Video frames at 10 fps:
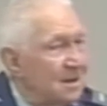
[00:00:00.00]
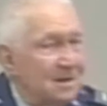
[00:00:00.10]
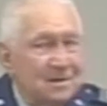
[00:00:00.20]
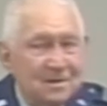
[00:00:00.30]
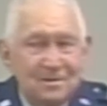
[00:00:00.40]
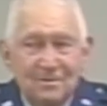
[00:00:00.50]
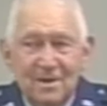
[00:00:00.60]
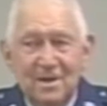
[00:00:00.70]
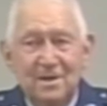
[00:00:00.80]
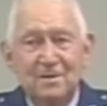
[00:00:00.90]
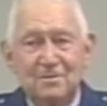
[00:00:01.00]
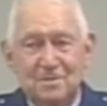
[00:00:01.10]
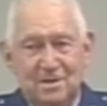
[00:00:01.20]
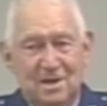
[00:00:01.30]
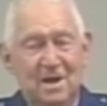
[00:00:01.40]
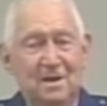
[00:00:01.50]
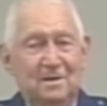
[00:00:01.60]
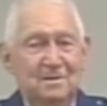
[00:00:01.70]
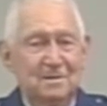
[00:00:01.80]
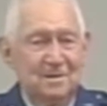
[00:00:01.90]
Looking around, here was a tank.
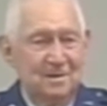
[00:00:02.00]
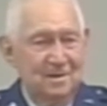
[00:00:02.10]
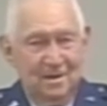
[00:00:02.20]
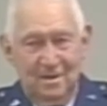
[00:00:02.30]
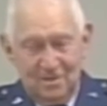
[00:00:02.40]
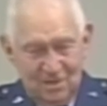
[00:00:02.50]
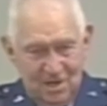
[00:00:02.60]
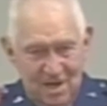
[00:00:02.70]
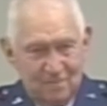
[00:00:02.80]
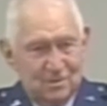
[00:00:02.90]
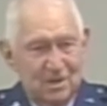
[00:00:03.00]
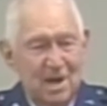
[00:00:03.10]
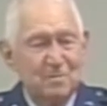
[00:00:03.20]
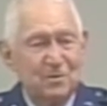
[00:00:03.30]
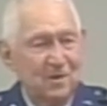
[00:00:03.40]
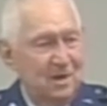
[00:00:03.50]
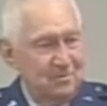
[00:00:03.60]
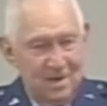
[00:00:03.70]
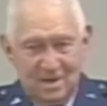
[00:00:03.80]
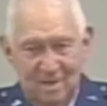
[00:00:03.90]
This tank was camouflaged
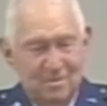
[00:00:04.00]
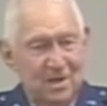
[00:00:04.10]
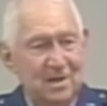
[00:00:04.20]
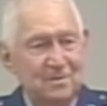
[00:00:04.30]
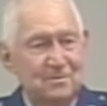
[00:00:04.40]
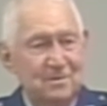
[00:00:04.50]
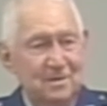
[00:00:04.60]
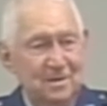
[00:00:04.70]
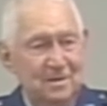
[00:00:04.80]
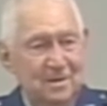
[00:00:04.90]
right there by that tree.